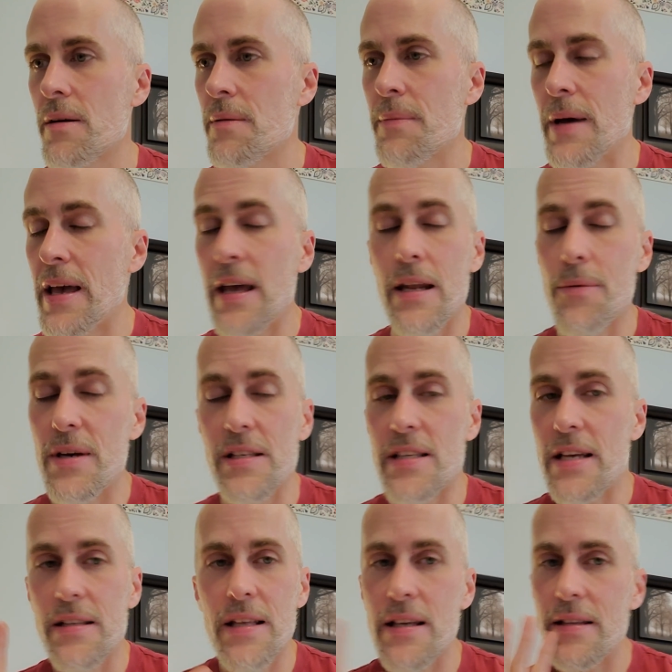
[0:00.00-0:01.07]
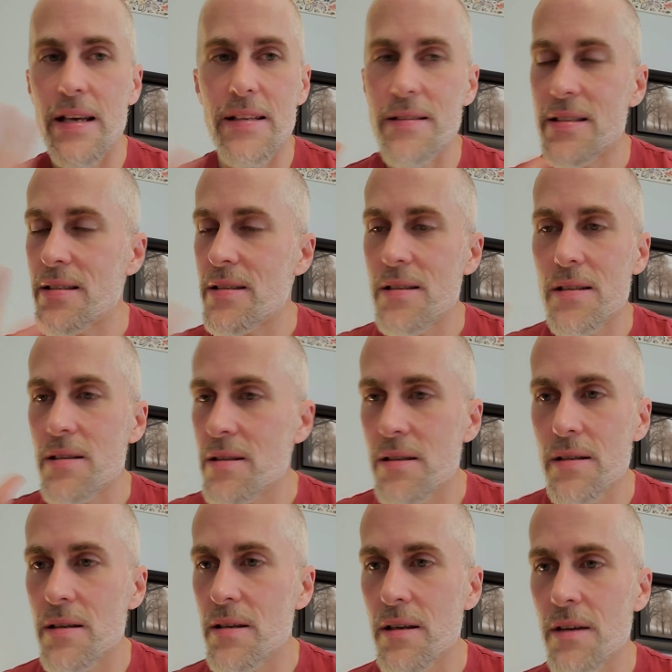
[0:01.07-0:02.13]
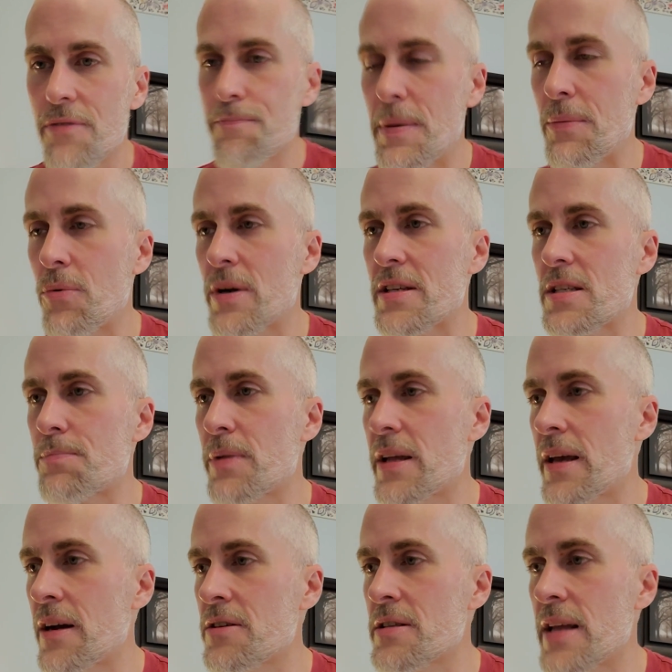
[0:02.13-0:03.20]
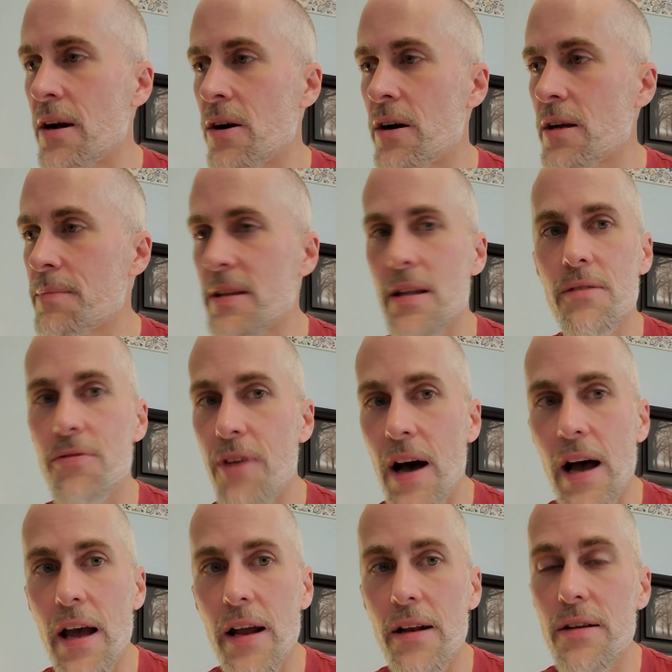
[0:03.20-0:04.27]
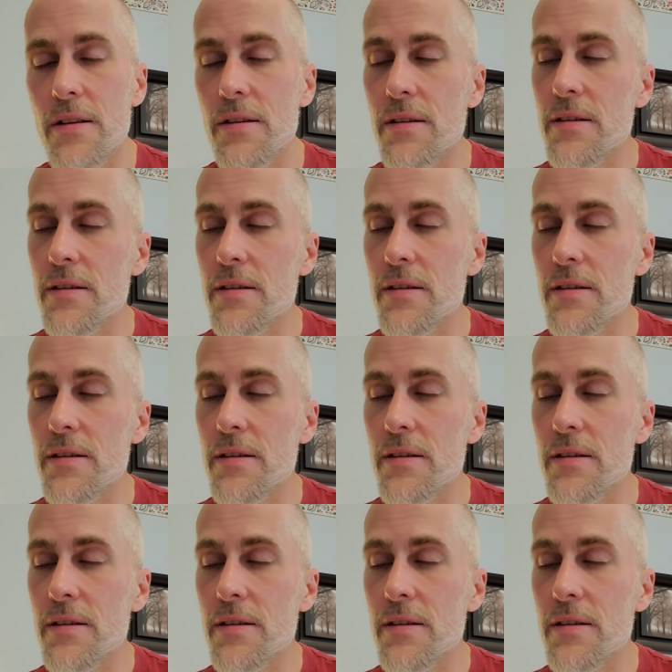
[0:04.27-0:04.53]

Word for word: But anyways, that, that that's if people want to split hairs in that argument, then fine.